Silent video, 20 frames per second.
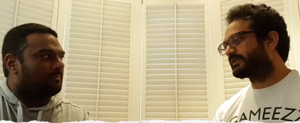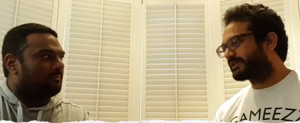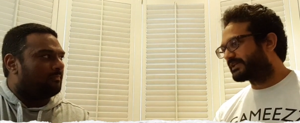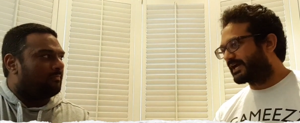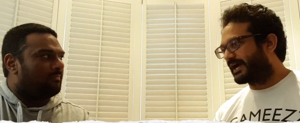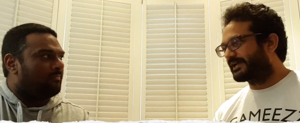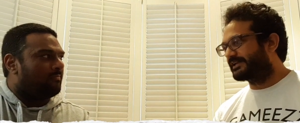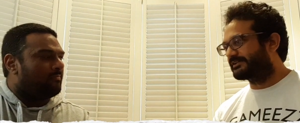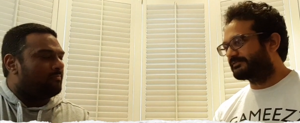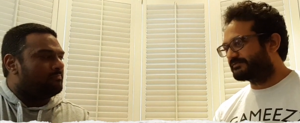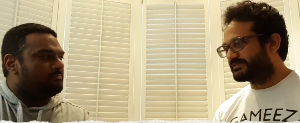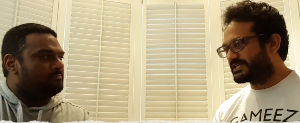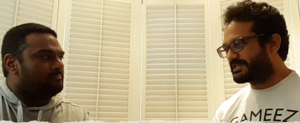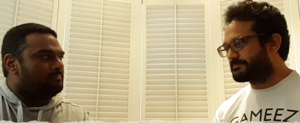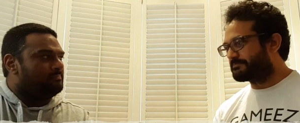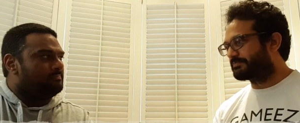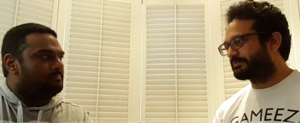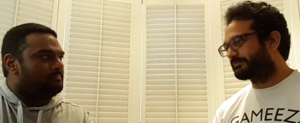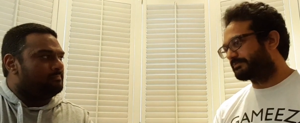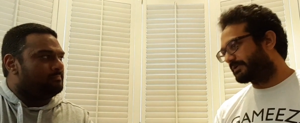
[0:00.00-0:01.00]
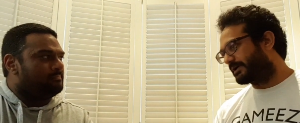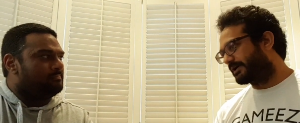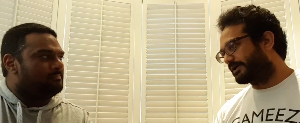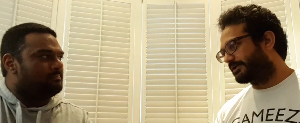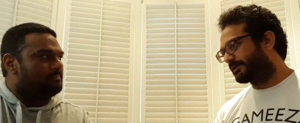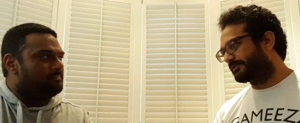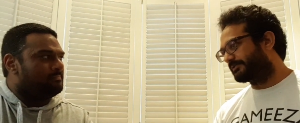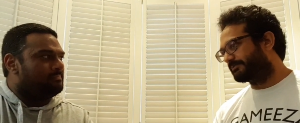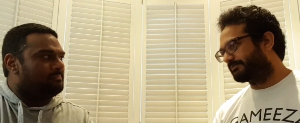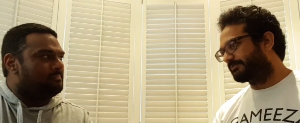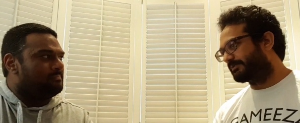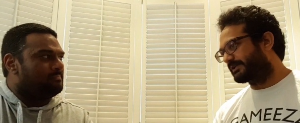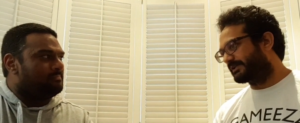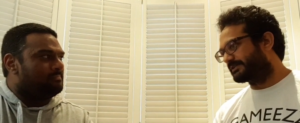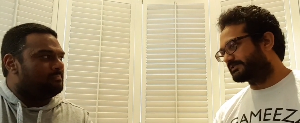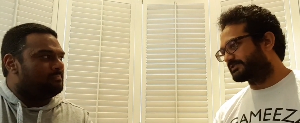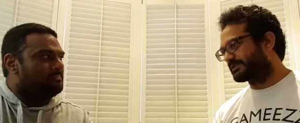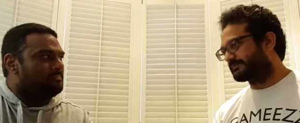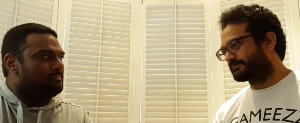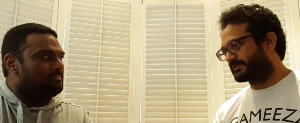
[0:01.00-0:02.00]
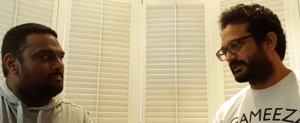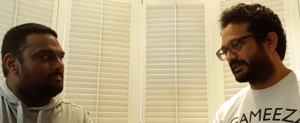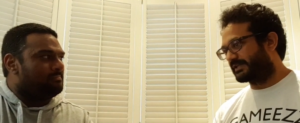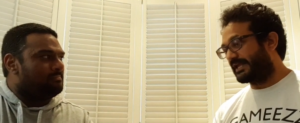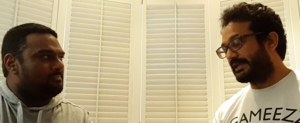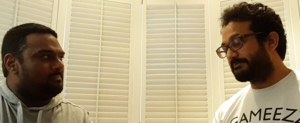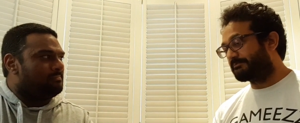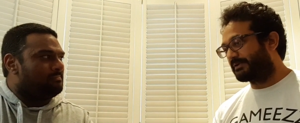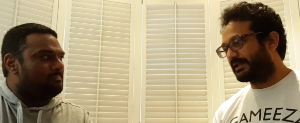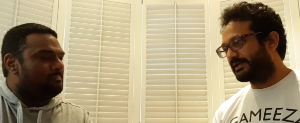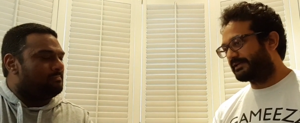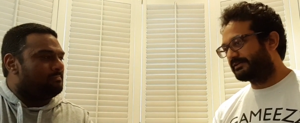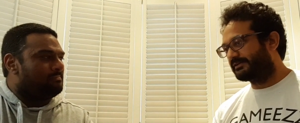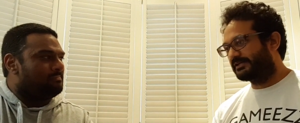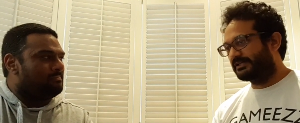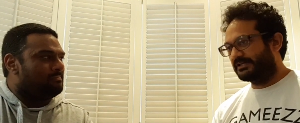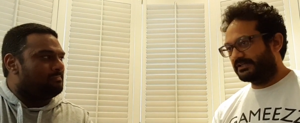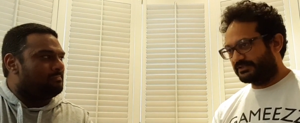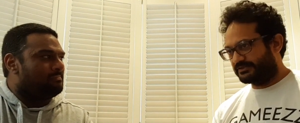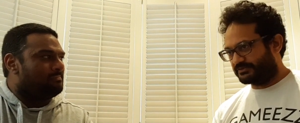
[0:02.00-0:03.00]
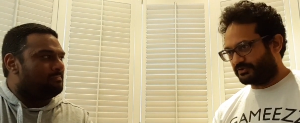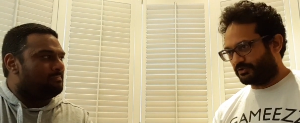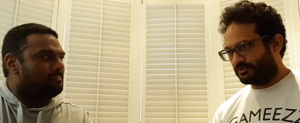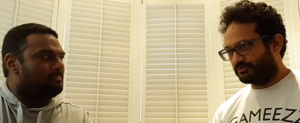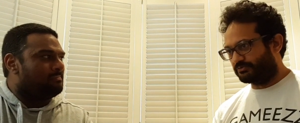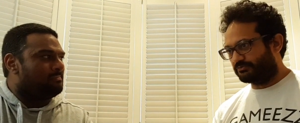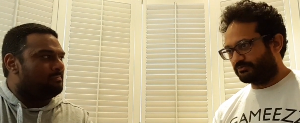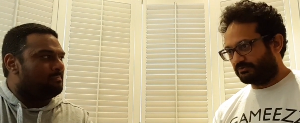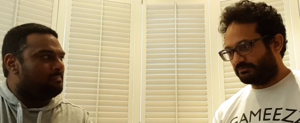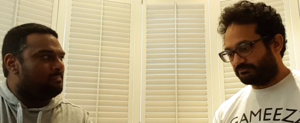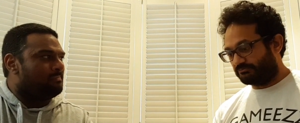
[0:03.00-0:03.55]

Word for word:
Speaker 1: kind of deep uh, in terms of the gameplay, so